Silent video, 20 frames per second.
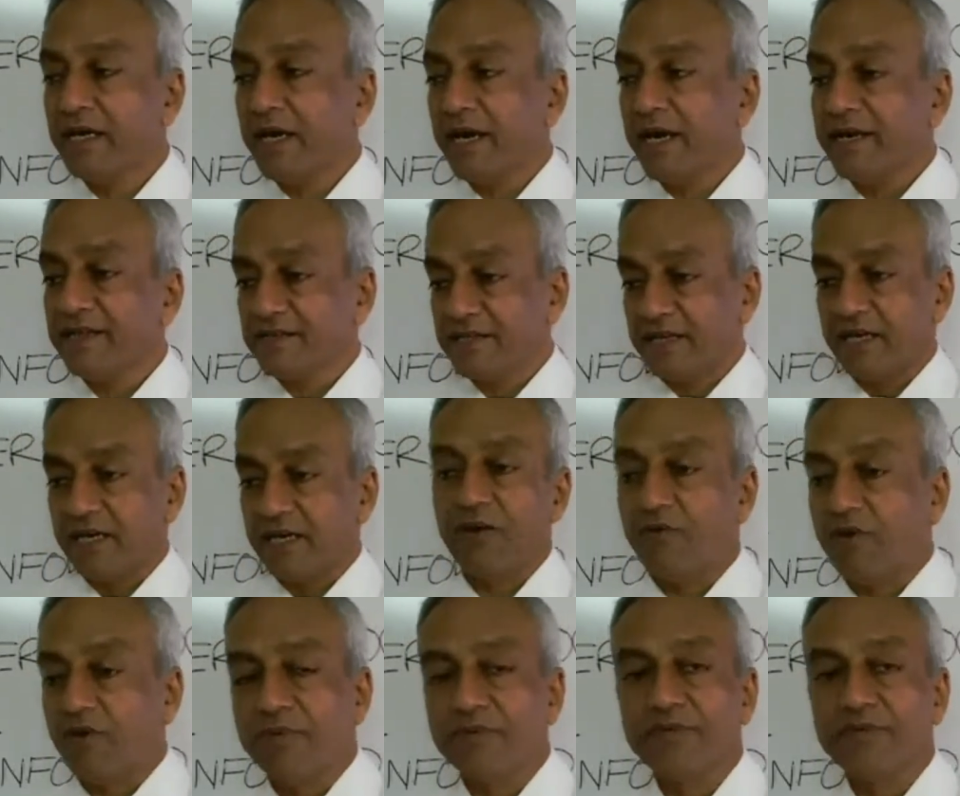and suddenly
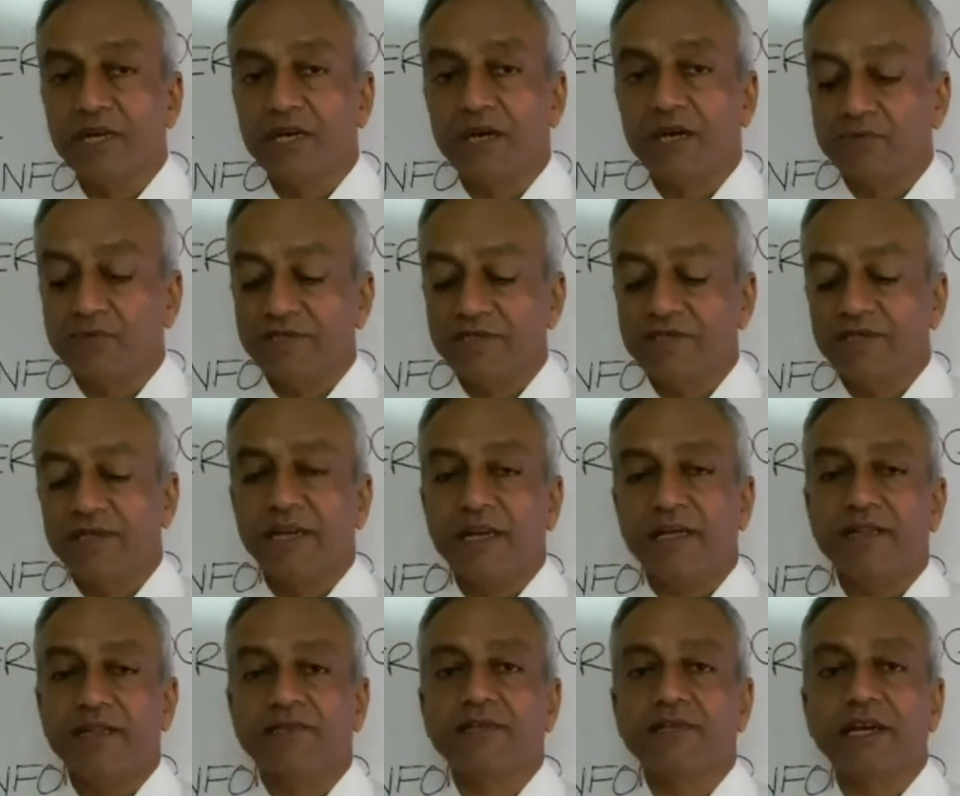one person comes and says, "There
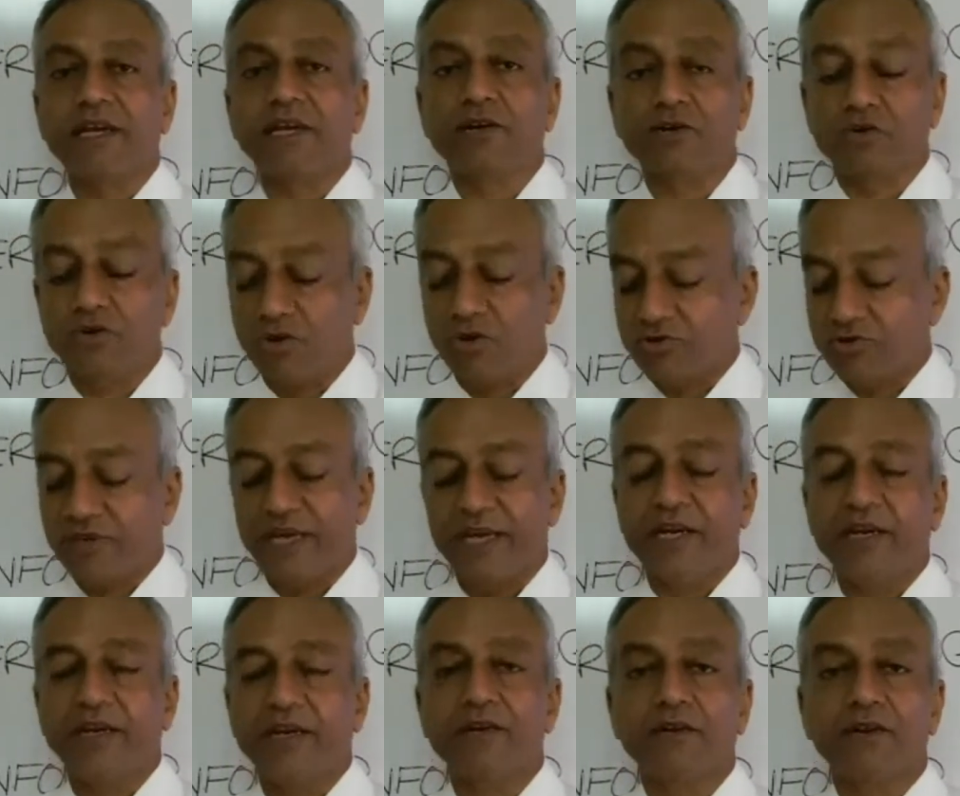is a sign karo, sign
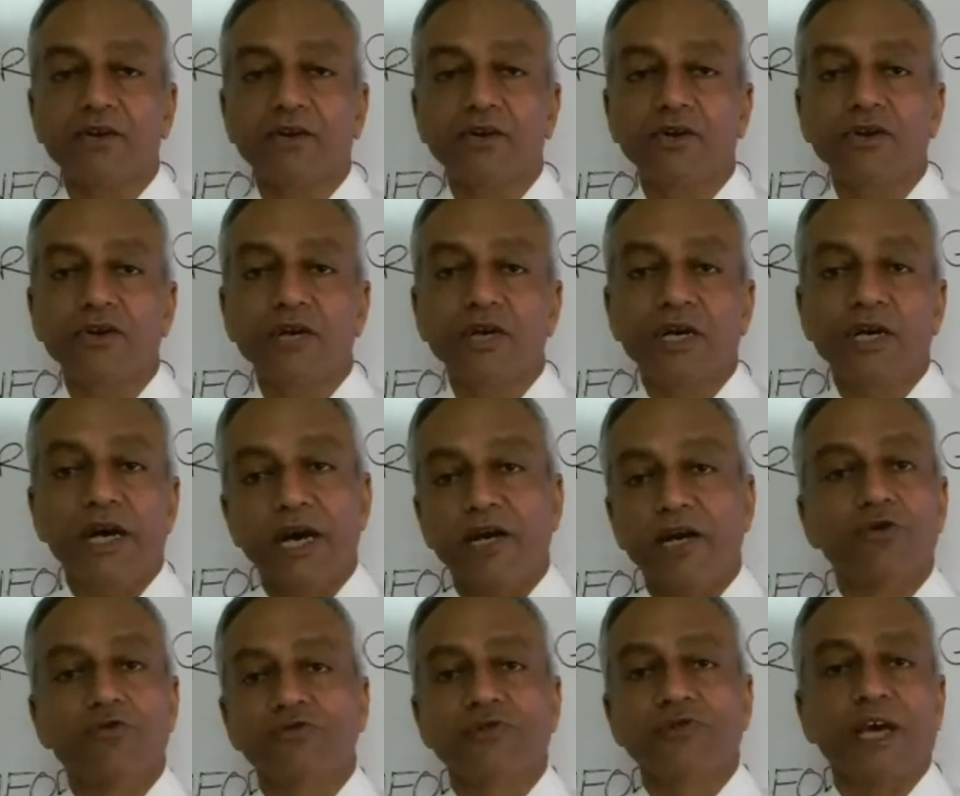it here," and
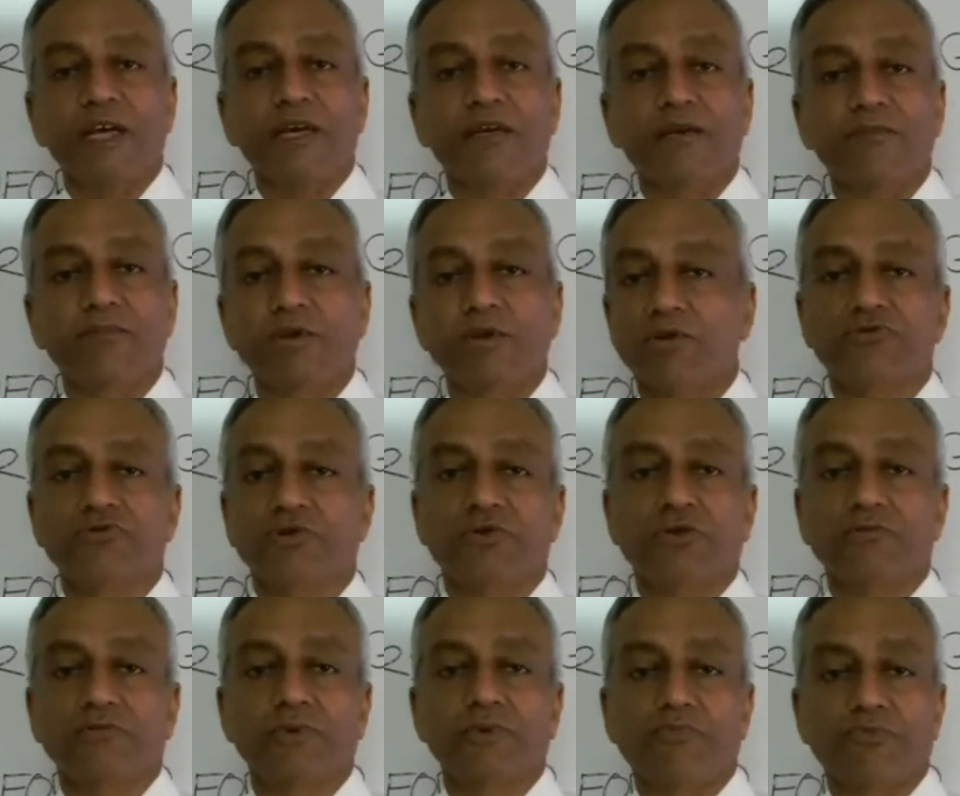you sign it because
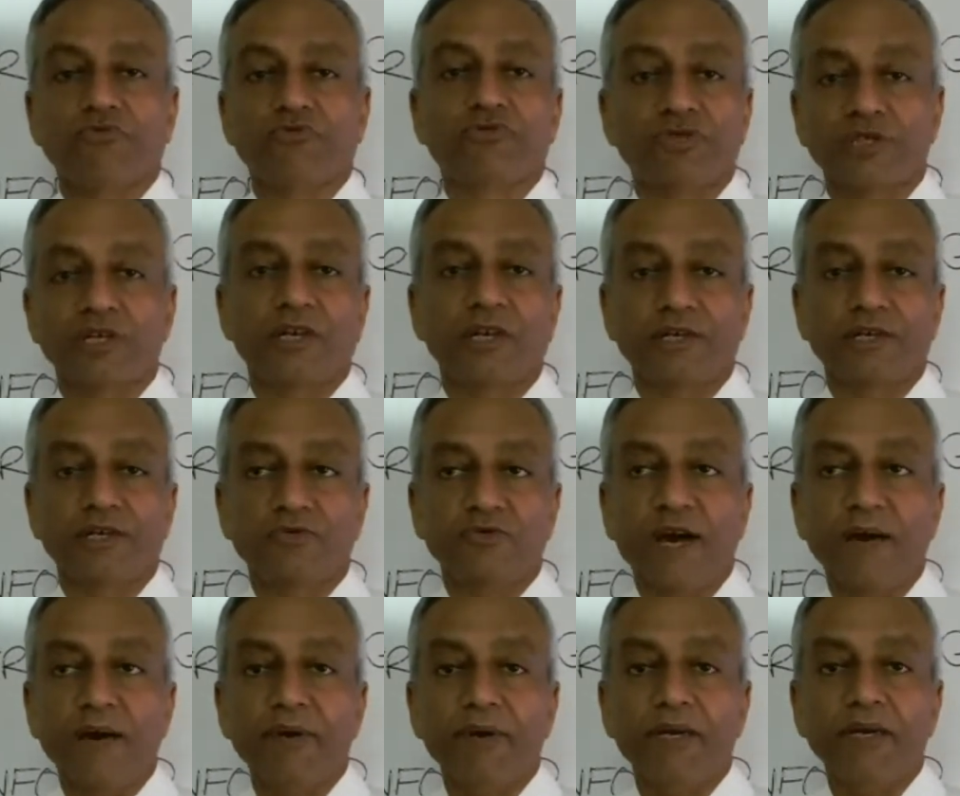the procedure has to
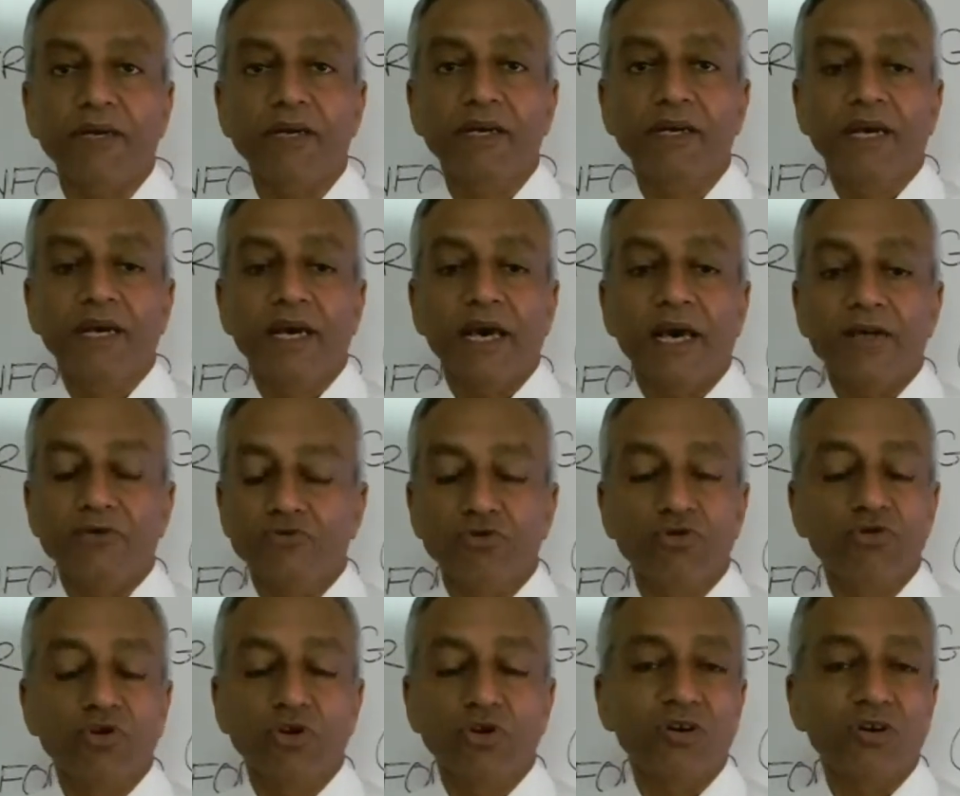happen. So
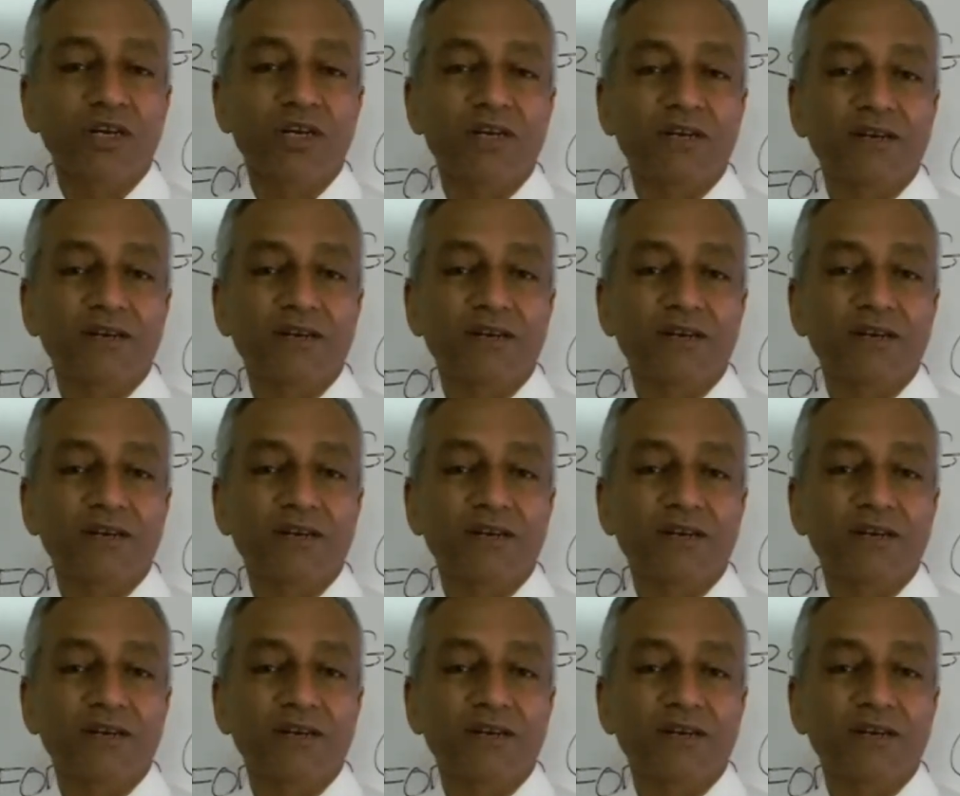you're not